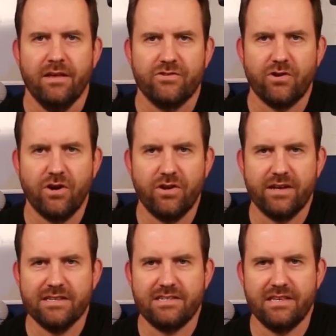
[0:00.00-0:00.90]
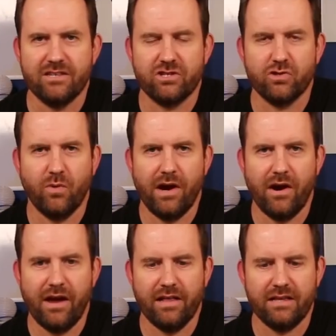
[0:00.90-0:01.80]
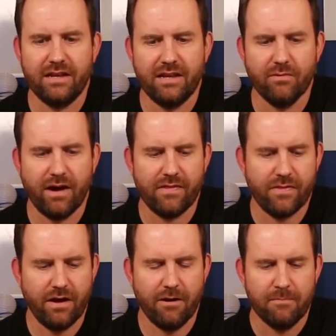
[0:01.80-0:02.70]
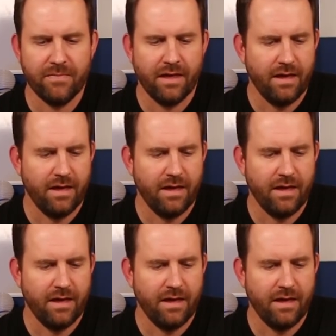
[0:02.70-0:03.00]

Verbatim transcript: So here you can see the square LED right there.